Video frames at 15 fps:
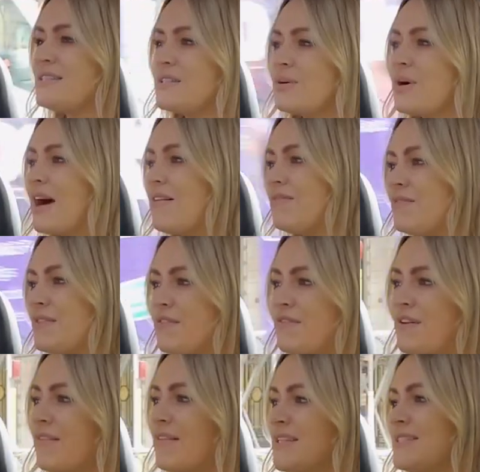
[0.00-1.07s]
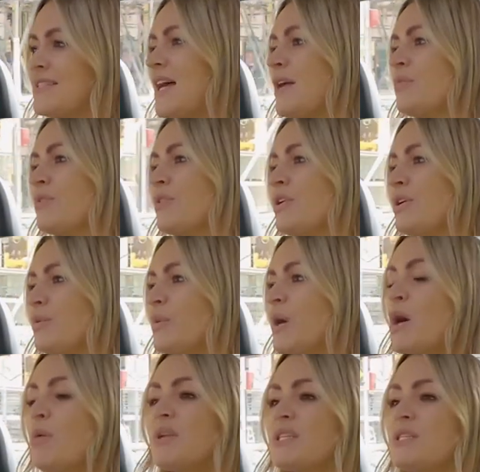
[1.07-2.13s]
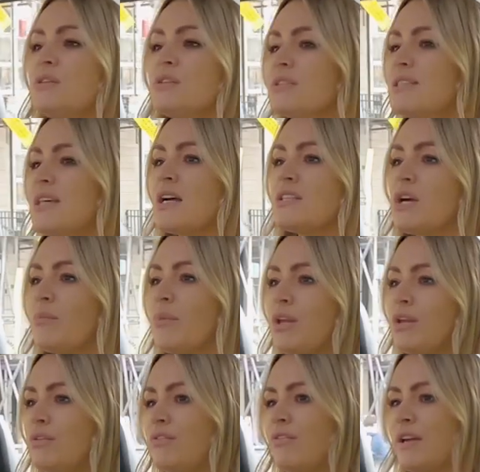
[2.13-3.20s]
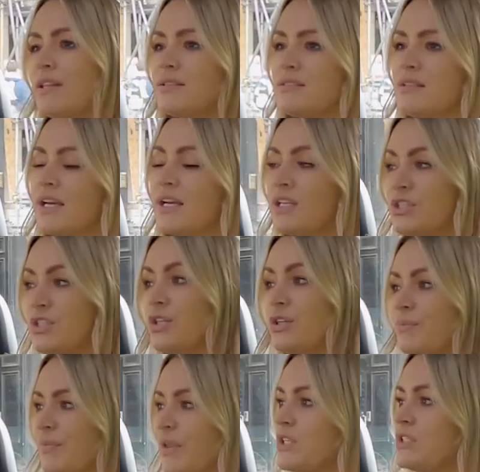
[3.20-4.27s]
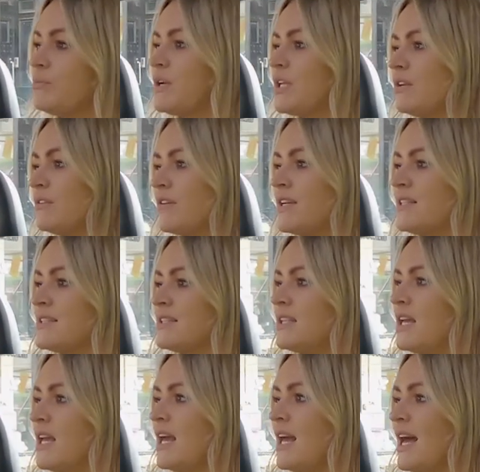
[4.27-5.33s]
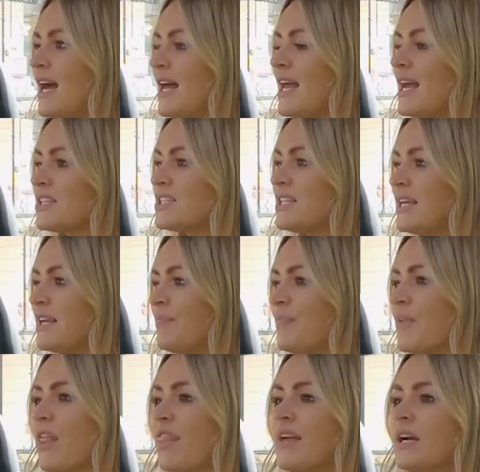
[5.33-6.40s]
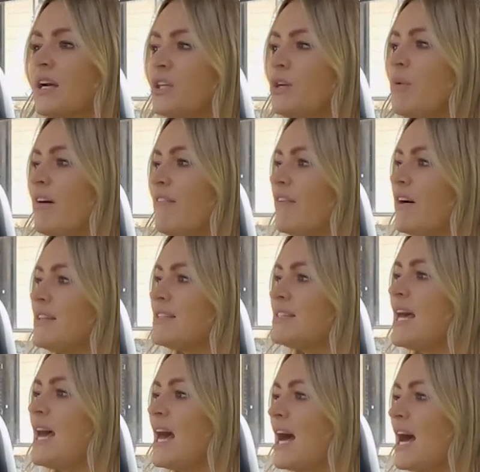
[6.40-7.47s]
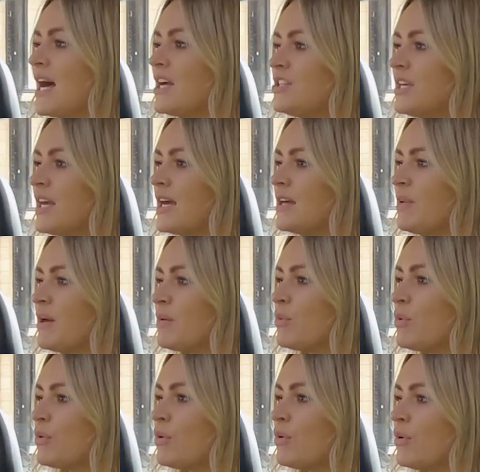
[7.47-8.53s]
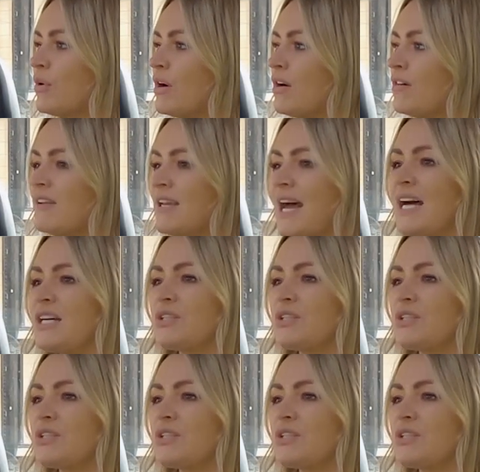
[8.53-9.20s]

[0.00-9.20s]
I still have the very same group. But it's not to say I don't make new friends. Like no. I do, I do make new friends, and and actually, I think you might find this as you get a bit more of an